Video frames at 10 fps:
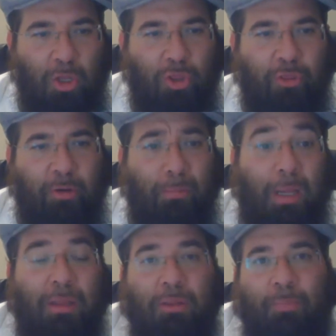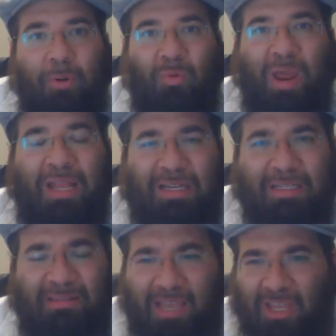The parade
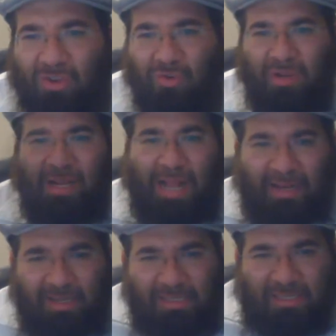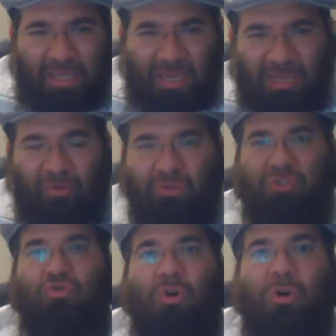continued, and the singing grew
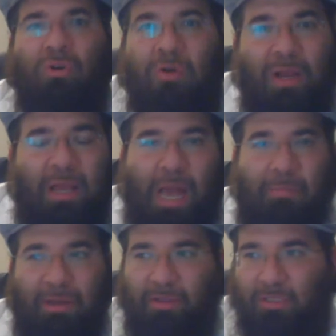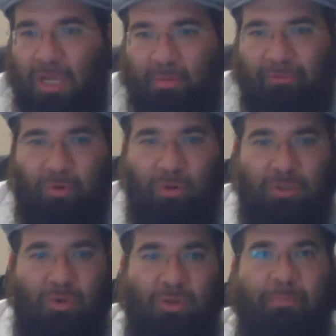stronger. And by this time, of
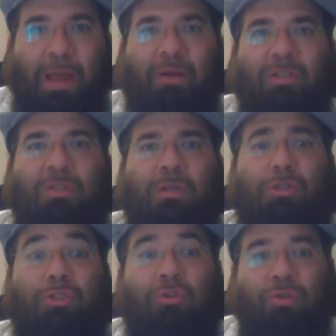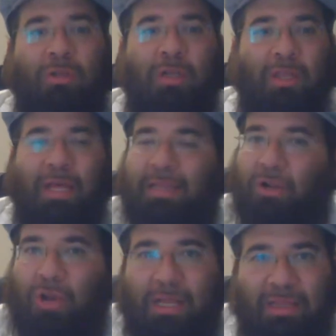course, all the parents understood that they're
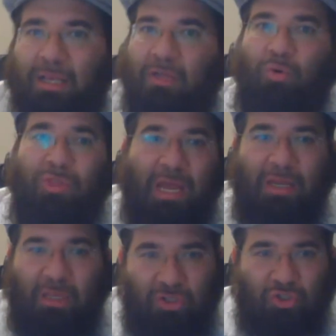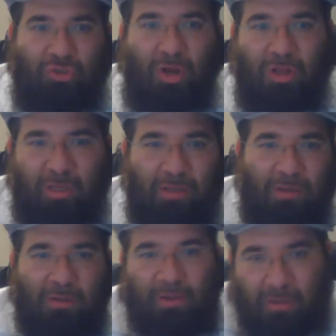not dealing with any Yisraelik,
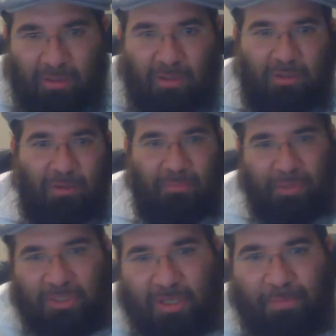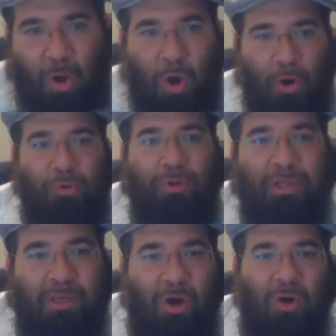but some
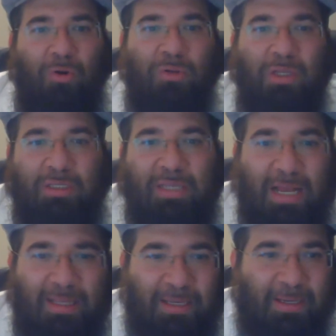holy, holy tzaddik.